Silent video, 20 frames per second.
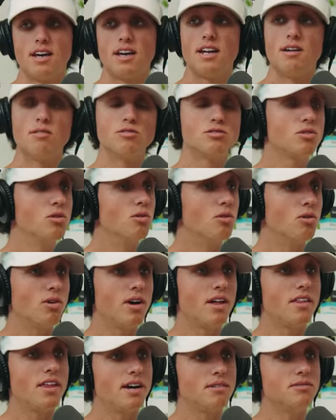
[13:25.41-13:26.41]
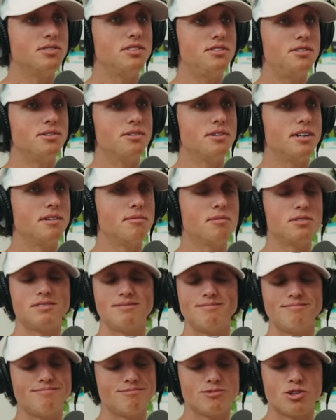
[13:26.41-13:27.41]
And it was cool how that was doing. It
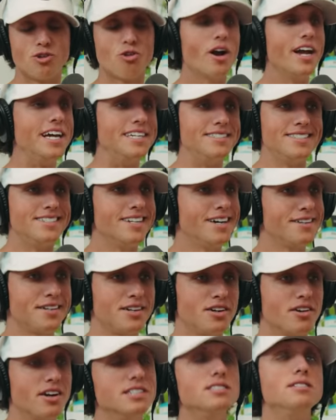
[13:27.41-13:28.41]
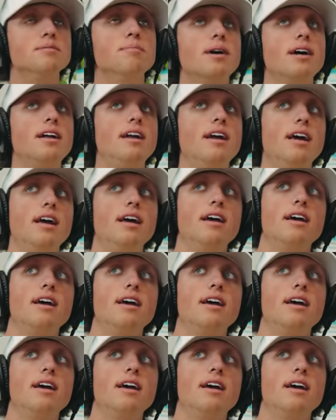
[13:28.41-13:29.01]
wasn't crazy, nothing crazy, but